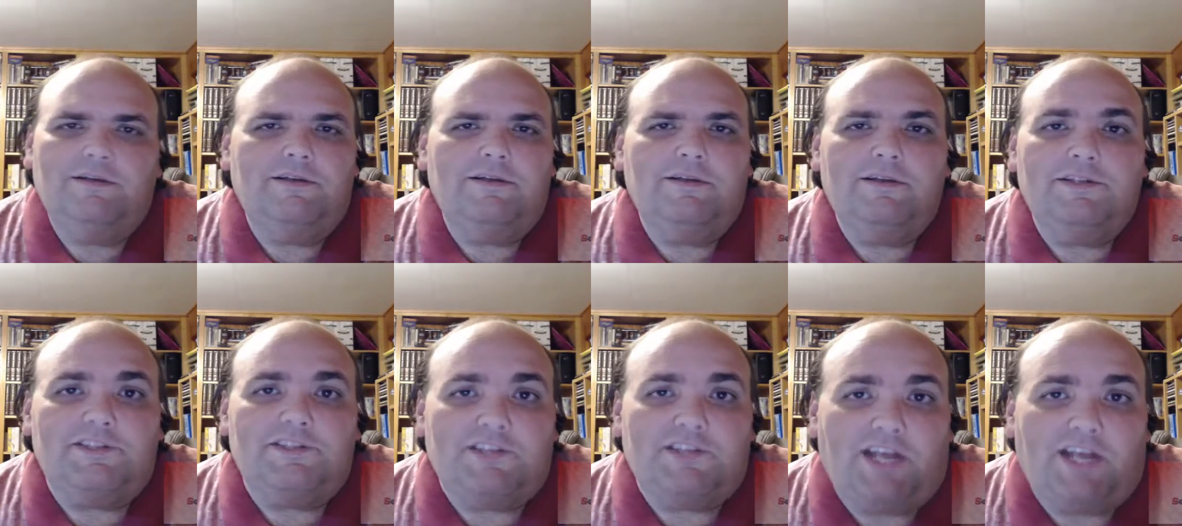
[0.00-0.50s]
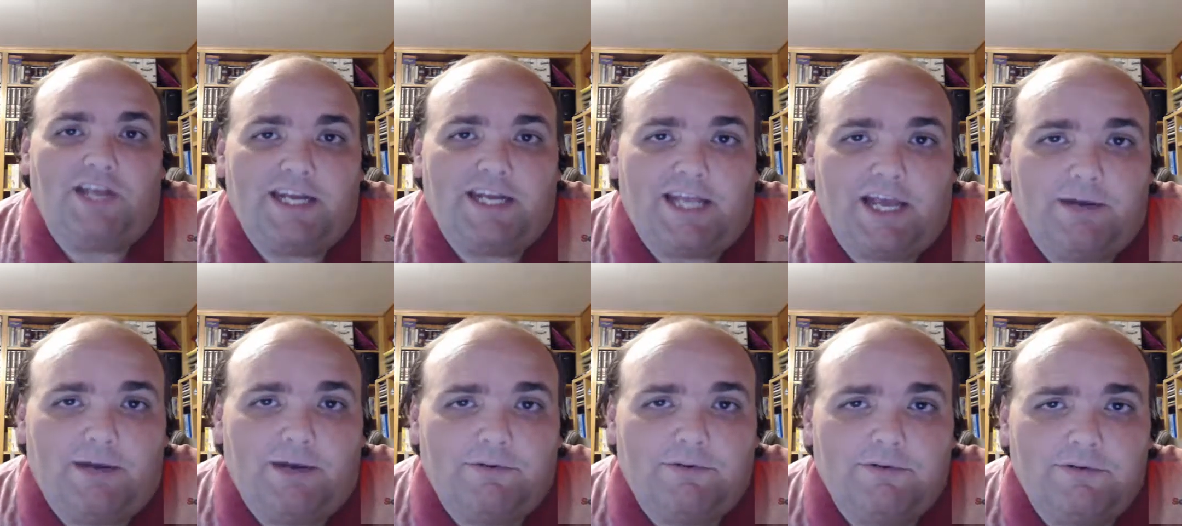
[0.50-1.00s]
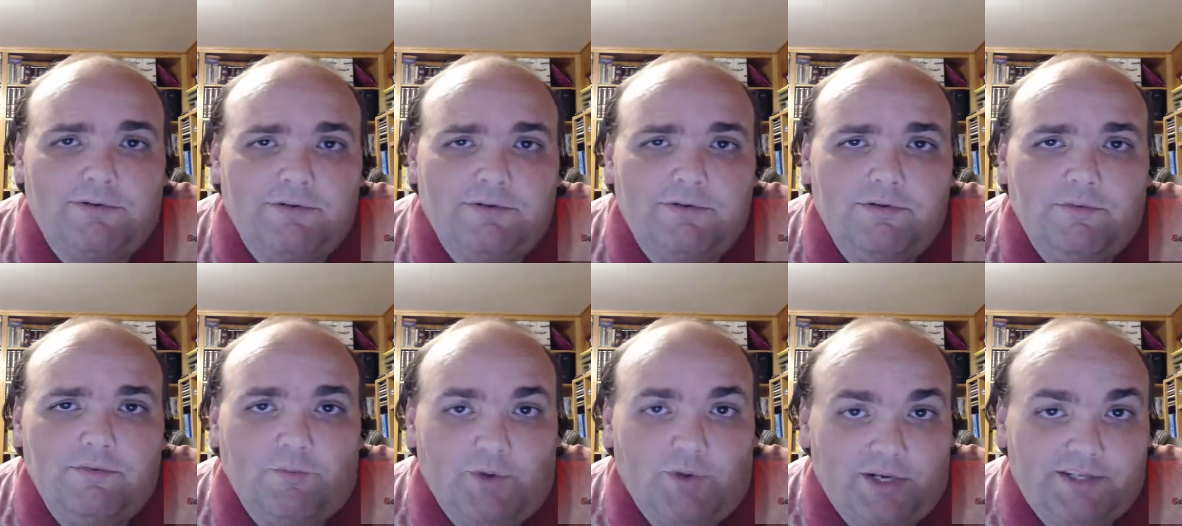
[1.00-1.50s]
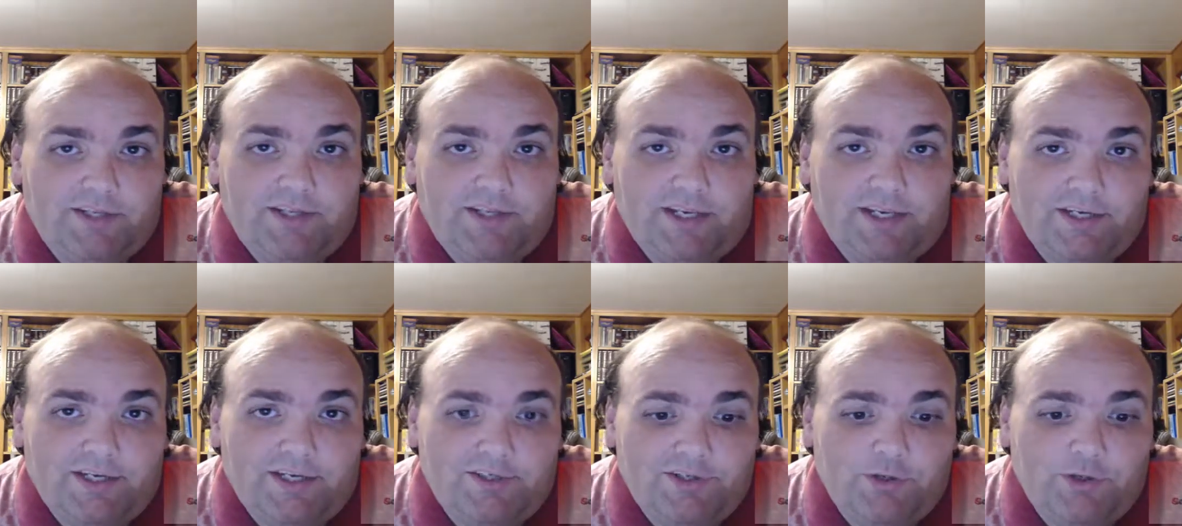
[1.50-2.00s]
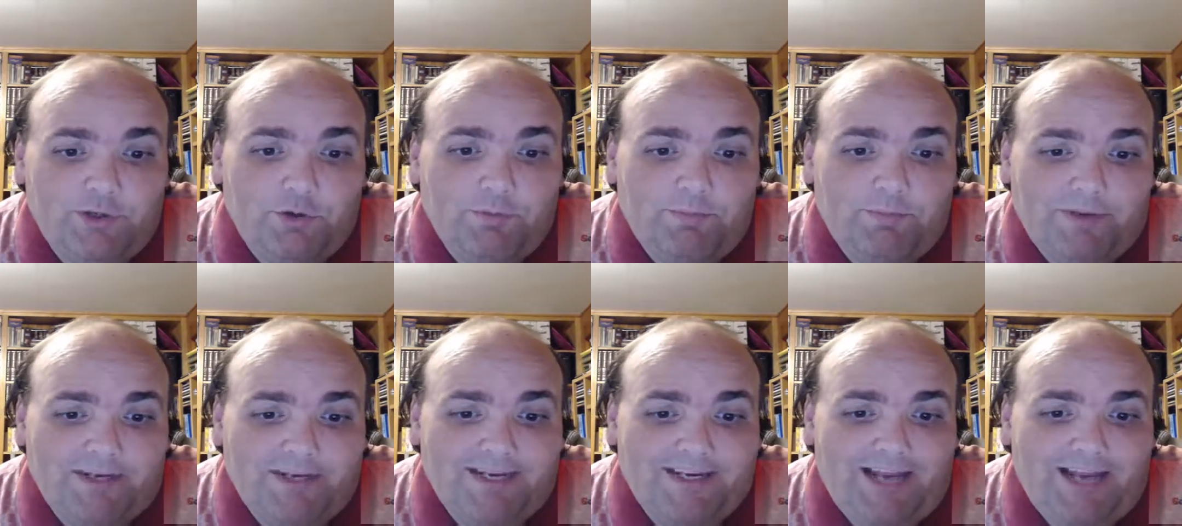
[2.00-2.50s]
Signing out, Rick Dehijo Piña.